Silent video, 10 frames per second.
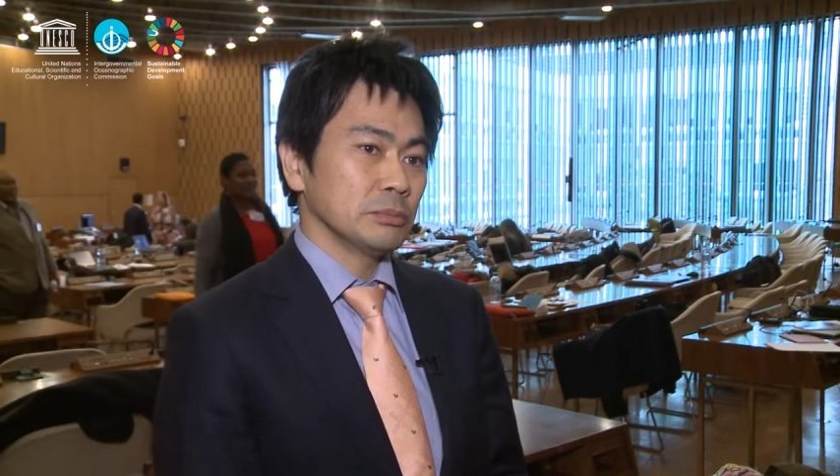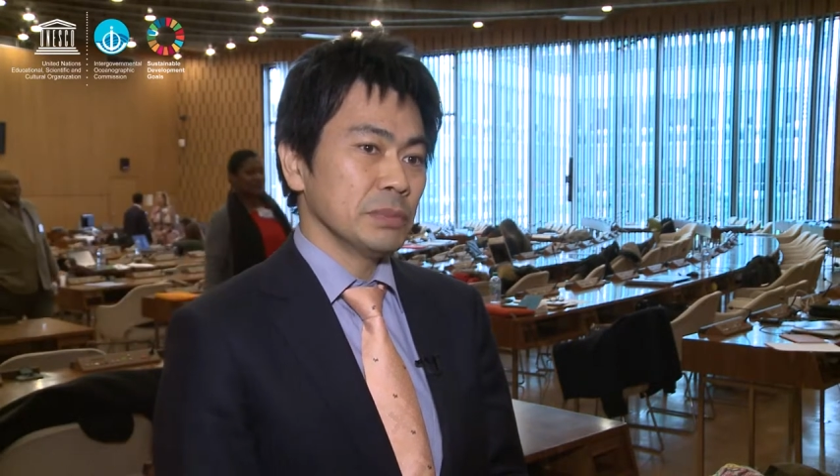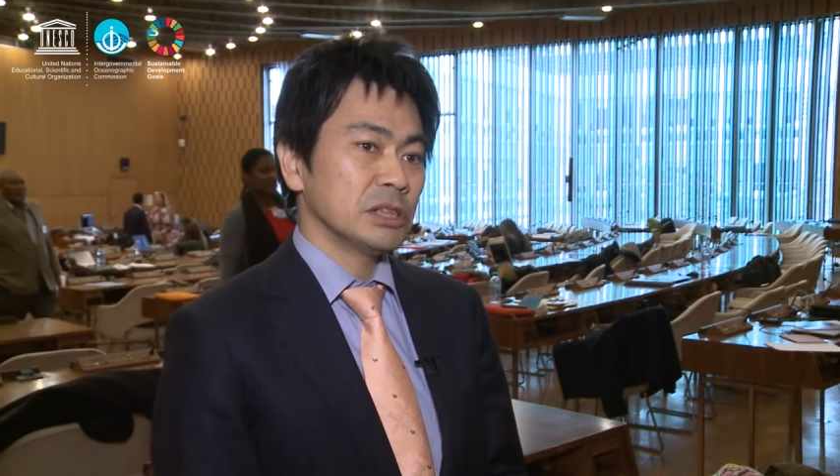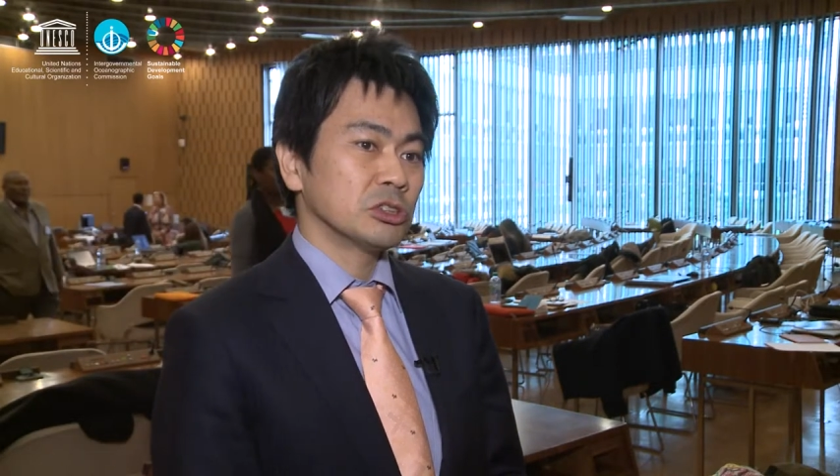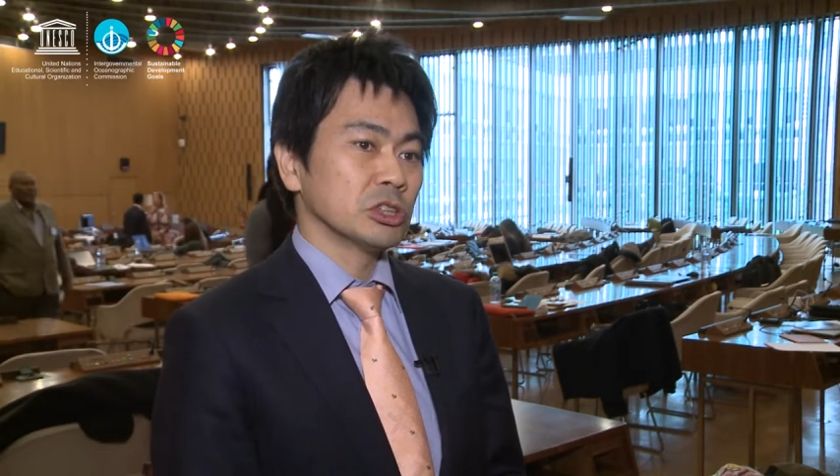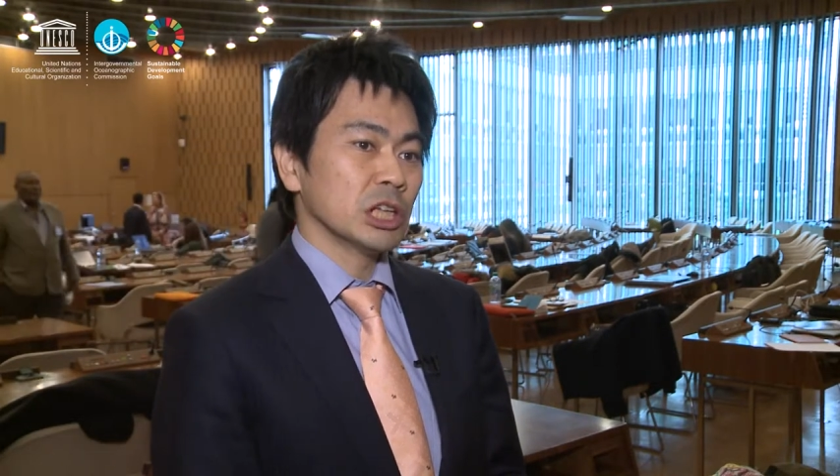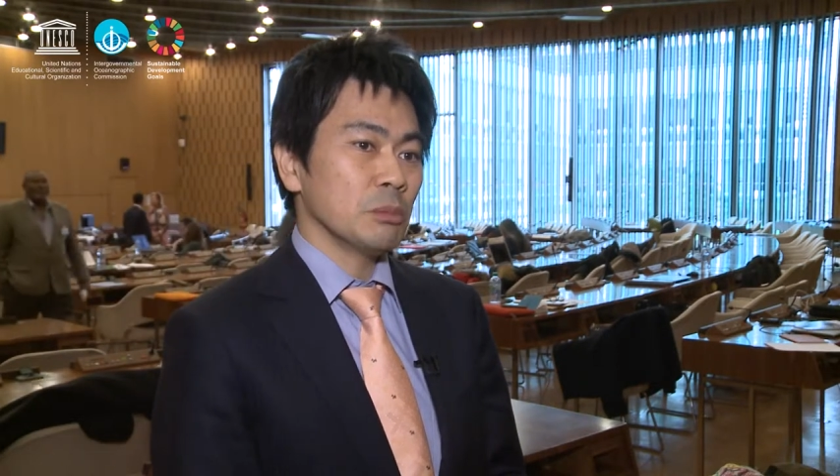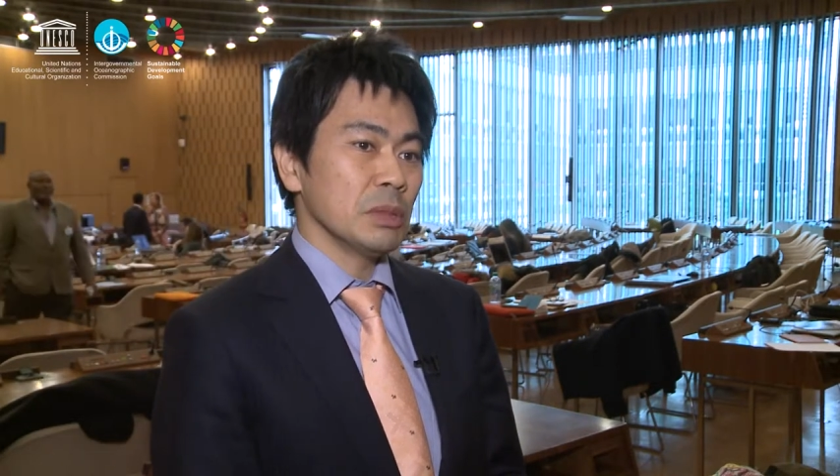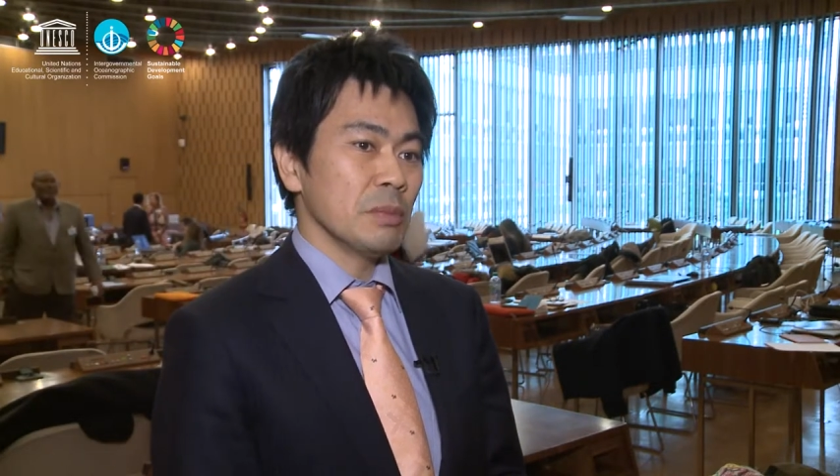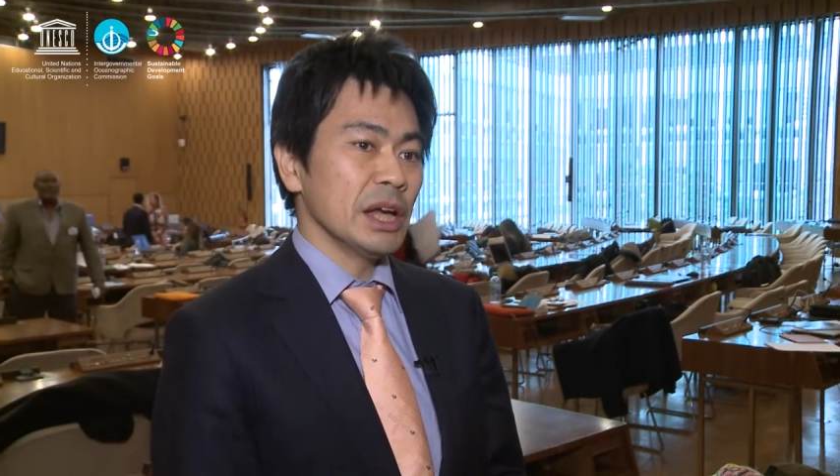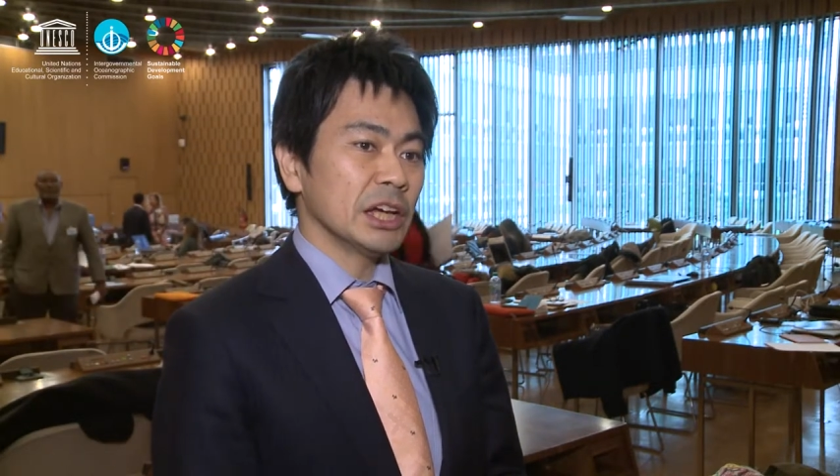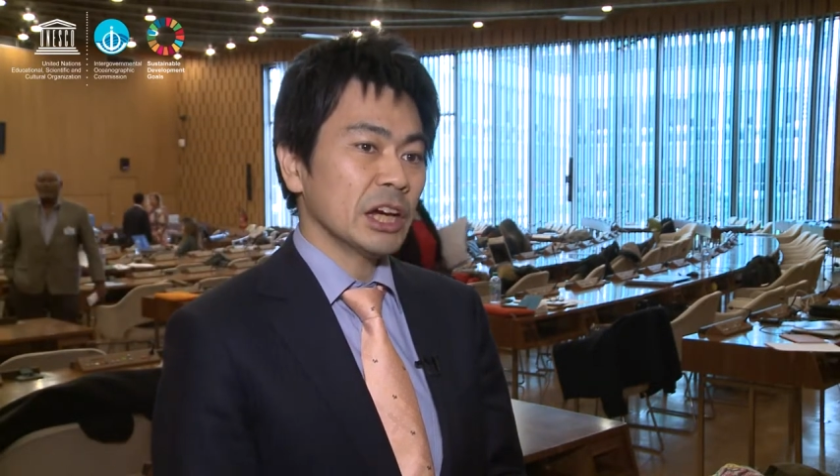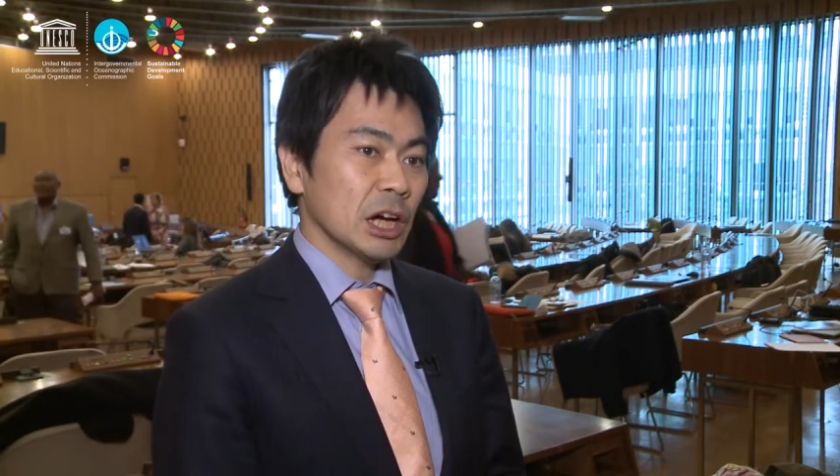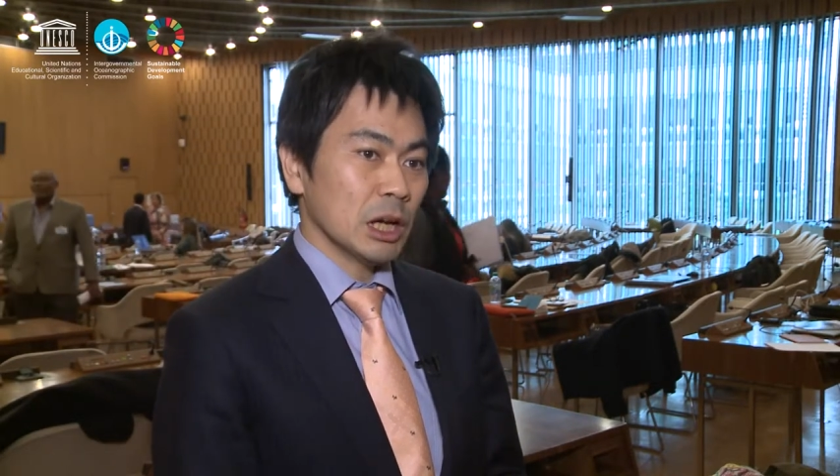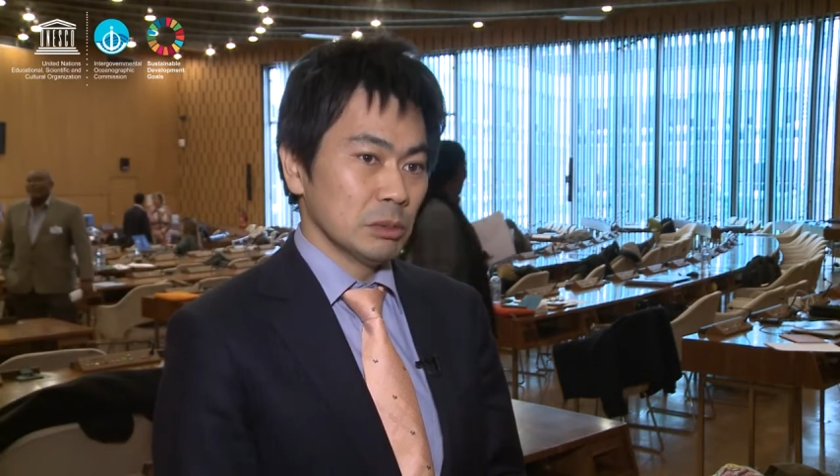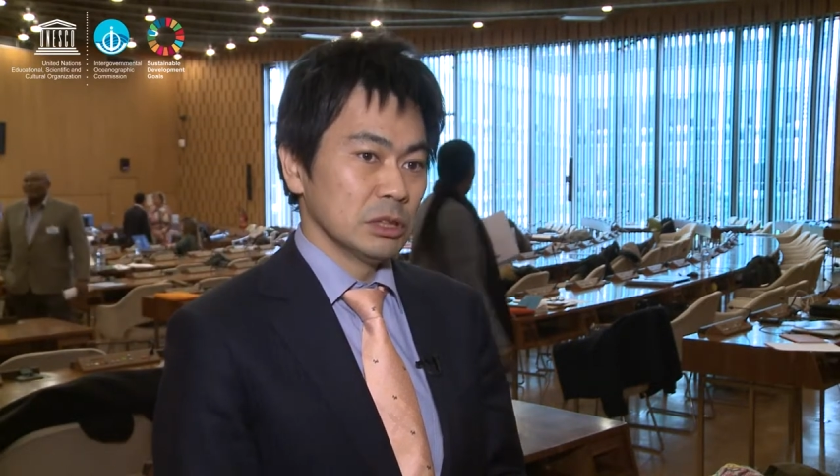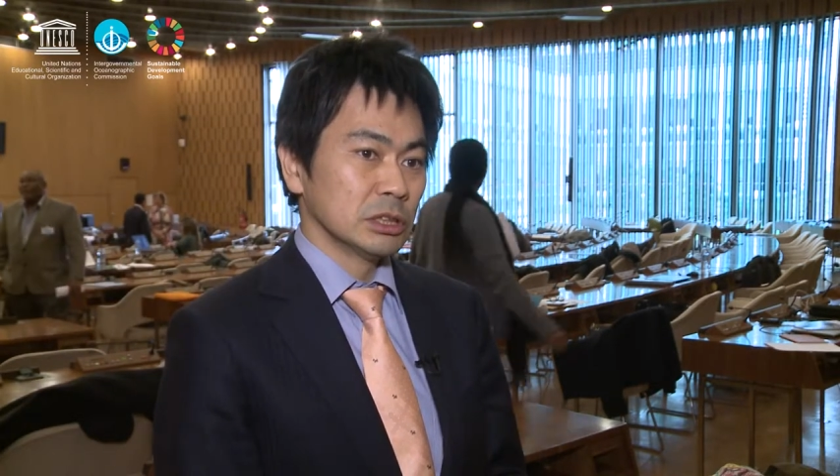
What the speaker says: big tsunami may come.